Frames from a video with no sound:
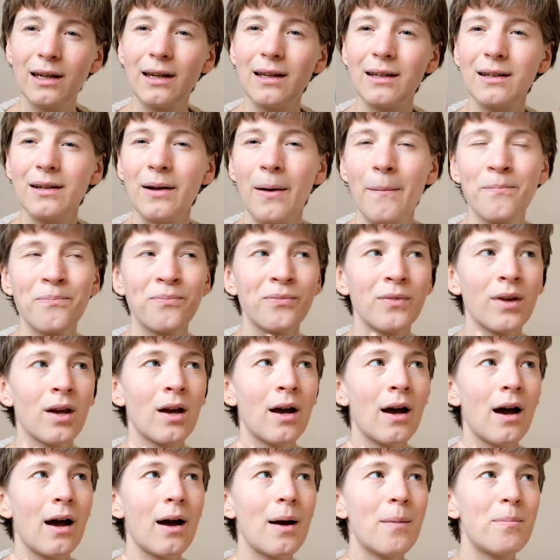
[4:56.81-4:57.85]
It
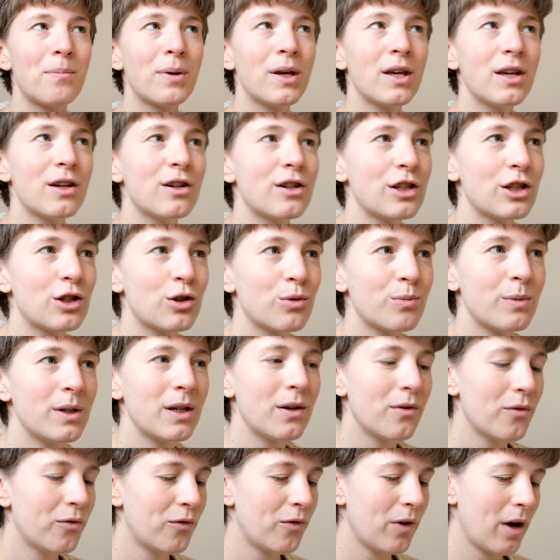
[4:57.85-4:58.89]
appears to
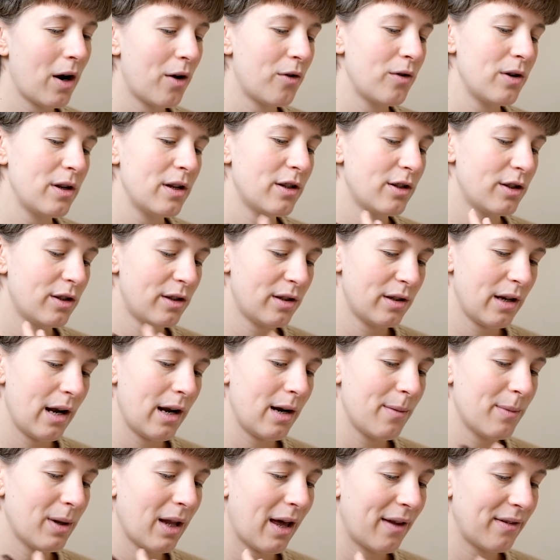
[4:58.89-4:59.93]
be very
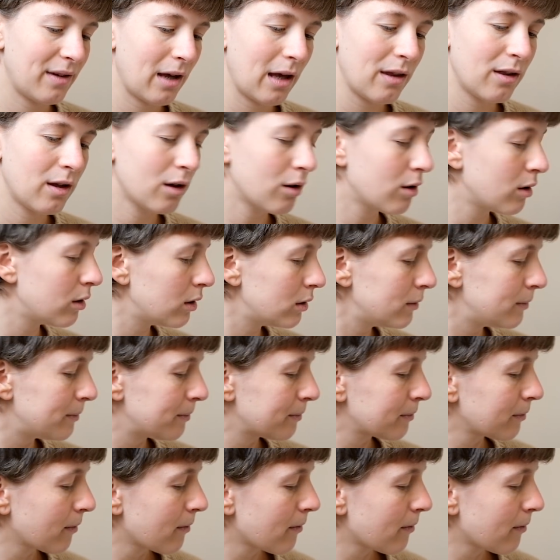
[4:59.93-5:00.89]
sustainable and ethical.